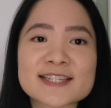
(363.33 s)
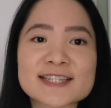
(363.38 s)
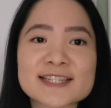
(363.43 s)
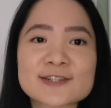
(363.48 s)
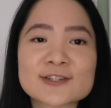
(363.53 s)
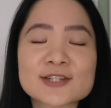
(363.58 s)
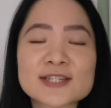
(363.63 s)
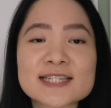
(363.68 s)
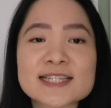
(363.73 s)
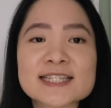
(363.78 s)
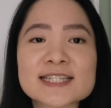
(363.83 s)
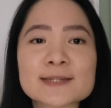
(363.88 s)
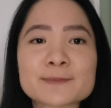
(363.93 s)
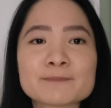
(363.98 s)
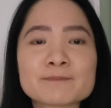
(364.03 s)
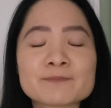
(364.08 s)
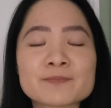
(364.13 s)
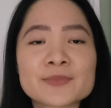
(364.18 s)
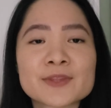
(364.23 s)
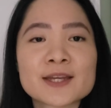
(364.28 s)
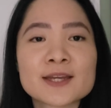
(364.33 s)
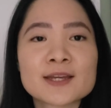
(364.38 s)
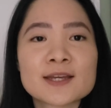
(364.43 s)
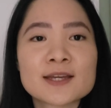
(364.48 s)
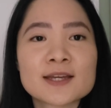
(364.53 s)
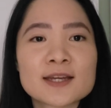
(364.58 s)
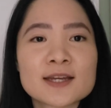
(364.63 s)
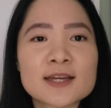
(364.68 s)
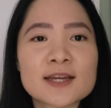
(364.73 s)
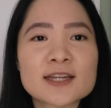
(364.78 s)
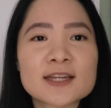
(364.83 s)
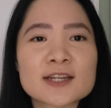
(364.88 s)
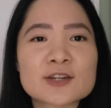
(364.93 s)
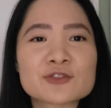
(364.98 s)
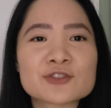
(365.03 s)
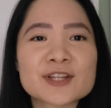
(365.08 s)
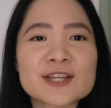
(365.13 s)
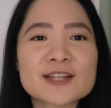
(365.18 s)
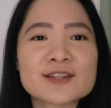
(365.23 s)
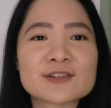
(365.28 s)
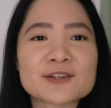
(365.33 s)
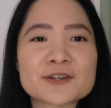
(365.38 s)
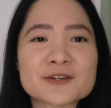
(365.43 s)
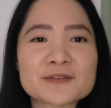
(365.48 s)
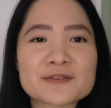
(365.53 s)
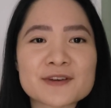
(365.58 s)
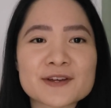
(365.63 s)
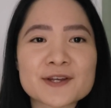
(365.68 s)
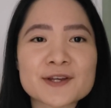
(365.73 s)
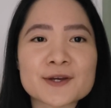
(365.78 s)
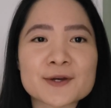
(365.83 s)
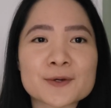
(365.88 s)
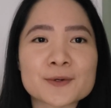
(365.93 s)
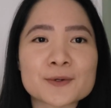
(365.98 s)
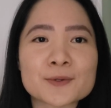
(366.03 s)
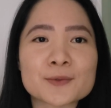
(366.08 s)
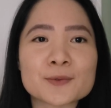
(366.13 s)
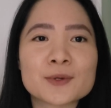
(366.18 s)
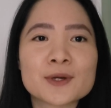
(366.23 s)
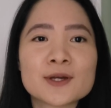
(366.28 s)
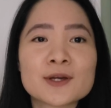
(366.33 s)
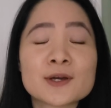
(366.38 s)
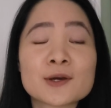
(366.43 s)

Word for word: series. And I really love how